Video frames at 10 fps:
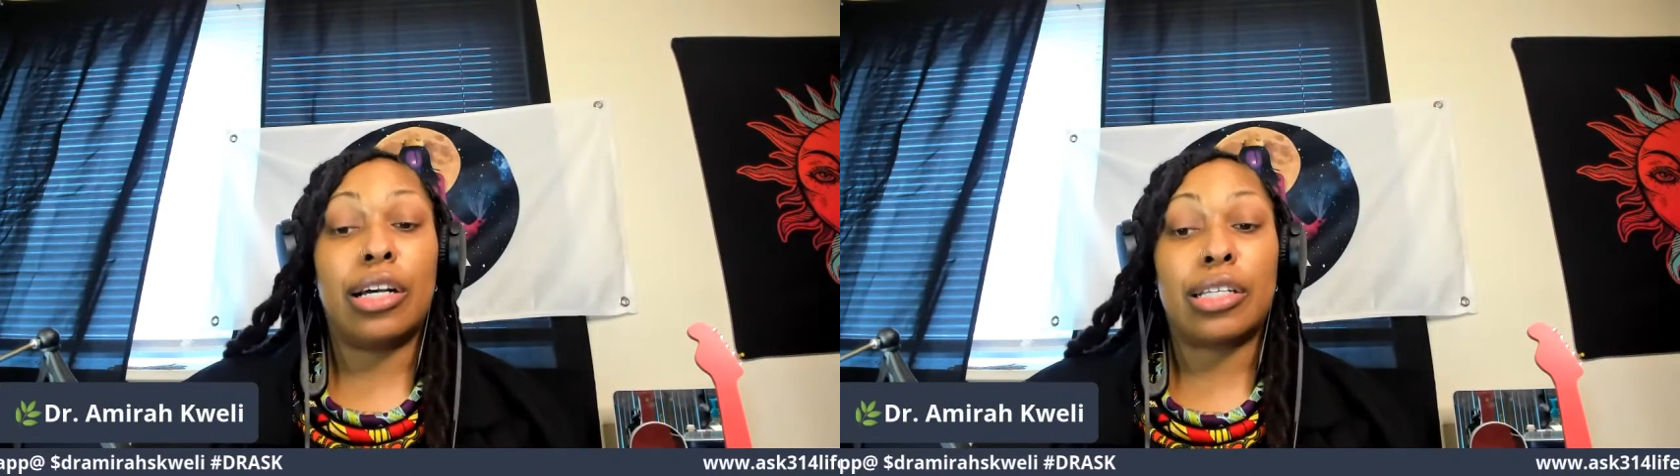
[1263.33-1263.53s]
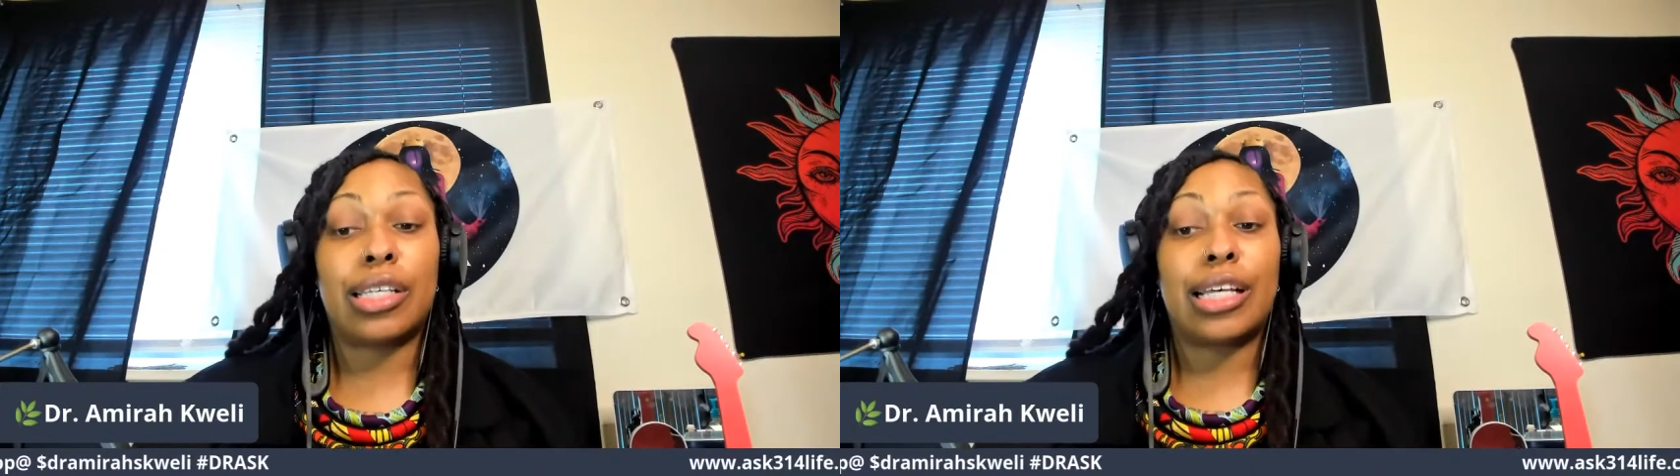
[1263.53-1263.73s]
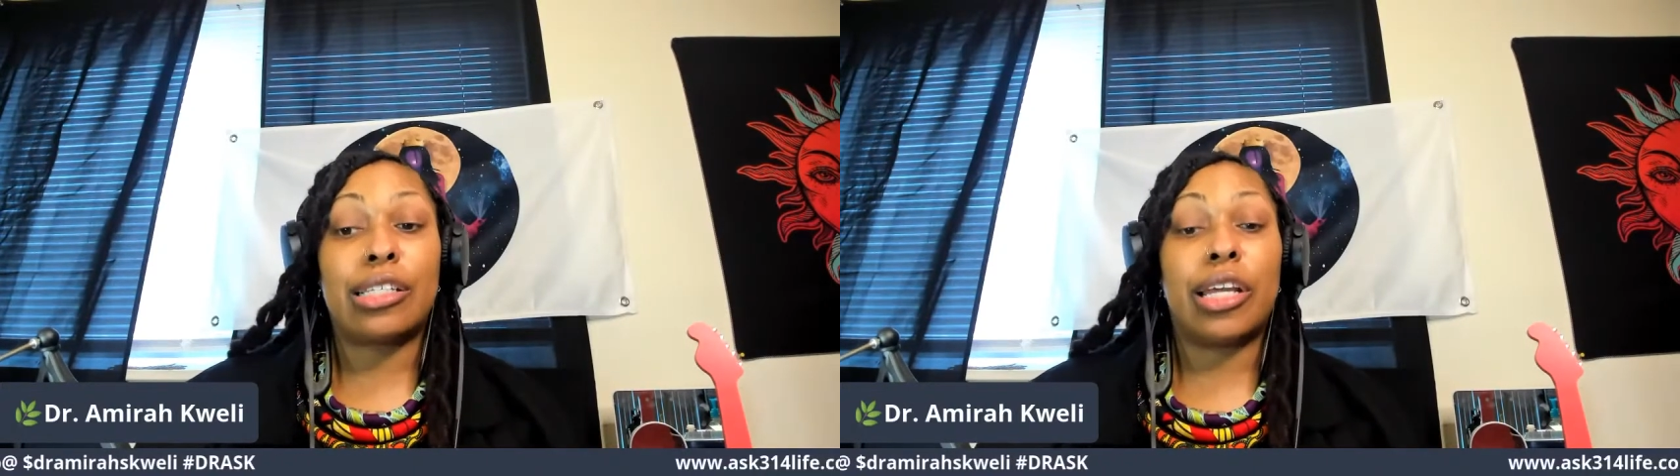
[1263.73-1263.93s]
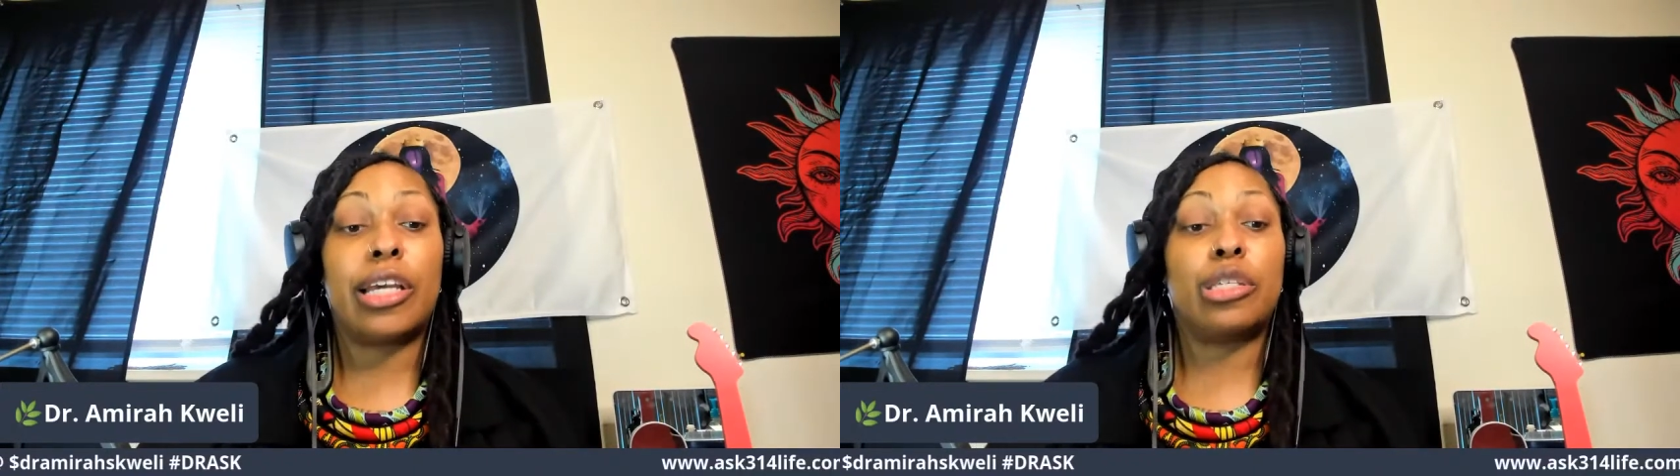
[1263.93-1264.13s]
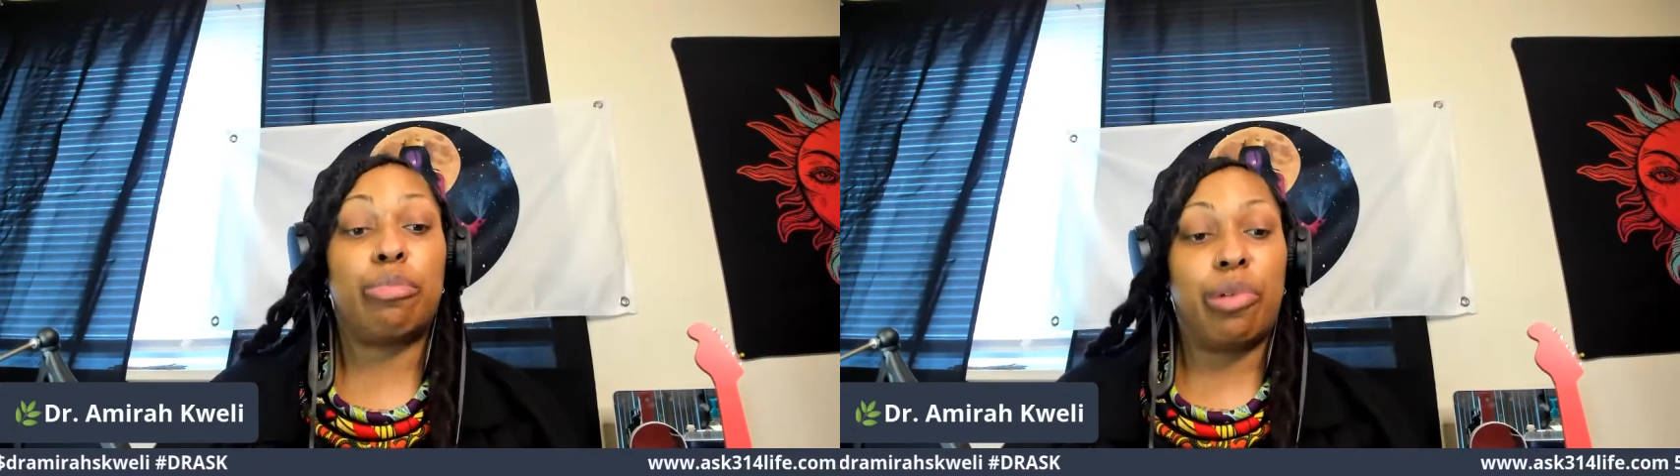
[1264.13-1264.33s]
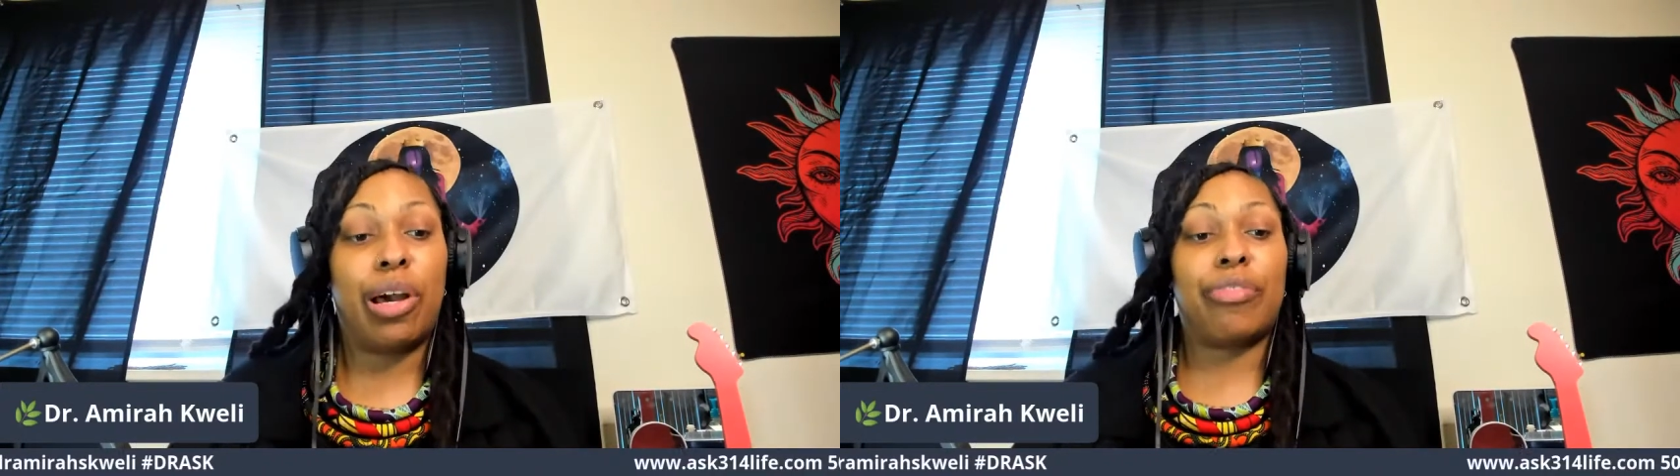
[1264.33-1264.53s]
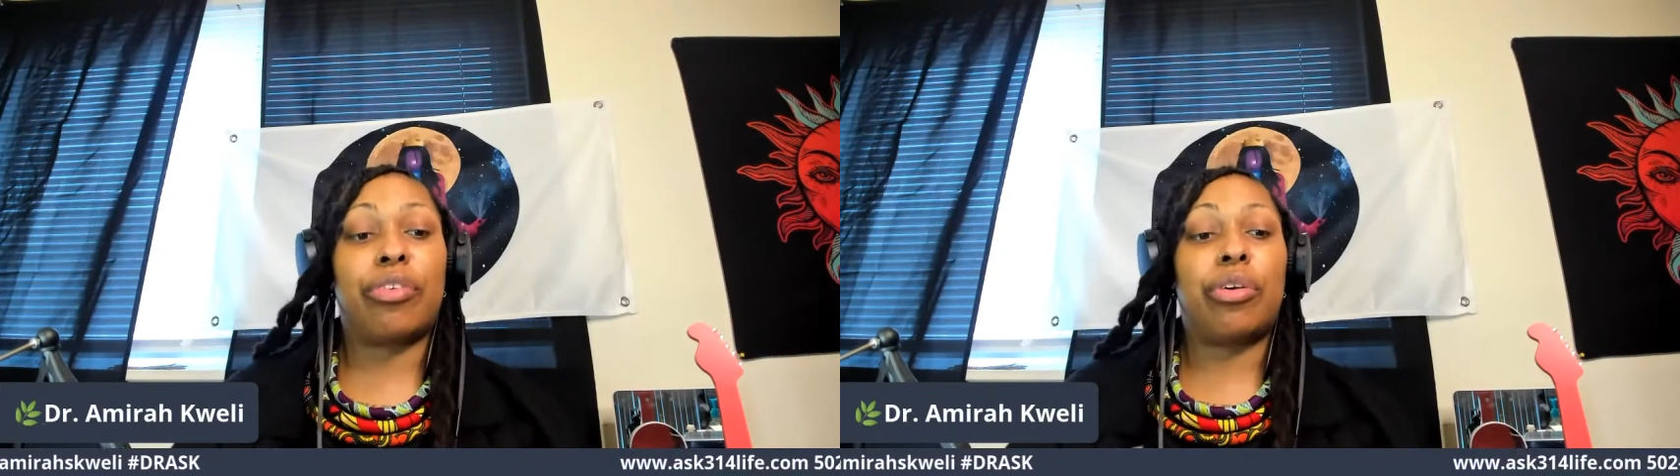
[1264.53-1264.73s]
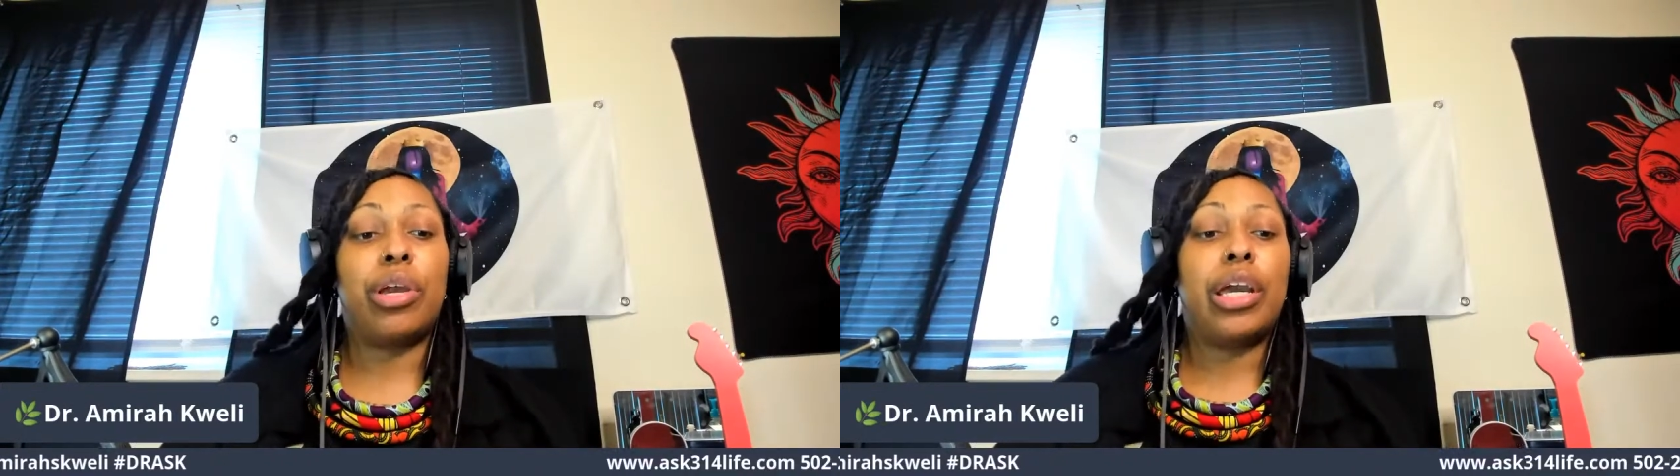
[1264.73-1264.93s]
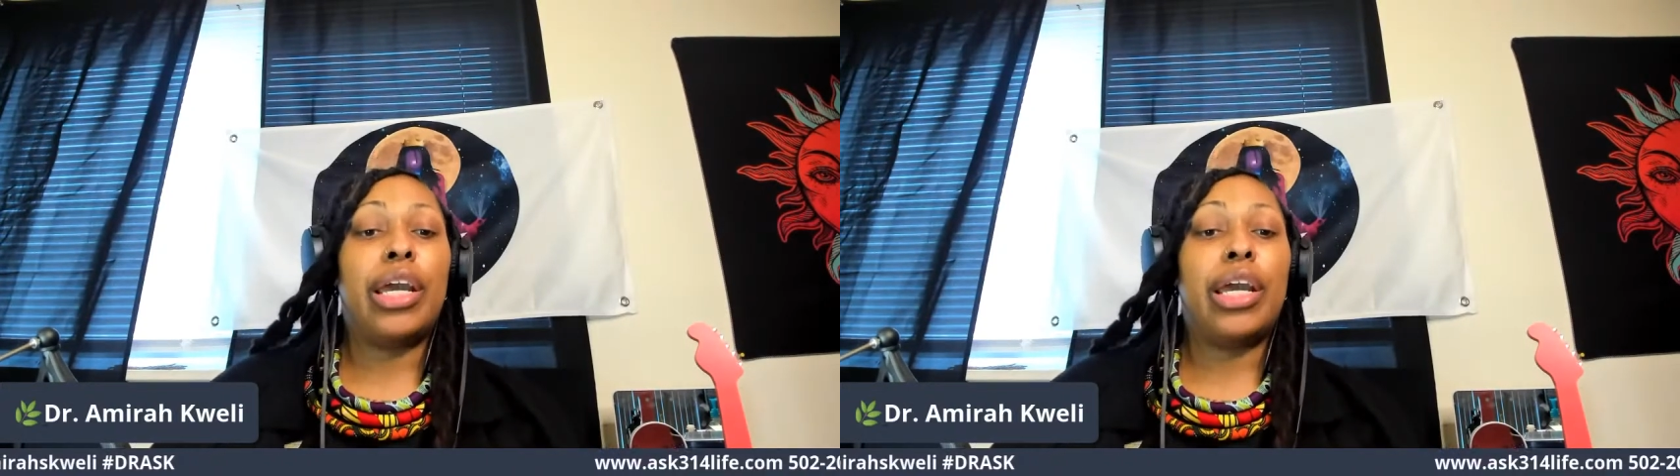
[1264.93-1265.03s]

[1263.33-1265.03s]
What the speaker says: assassinate his brother,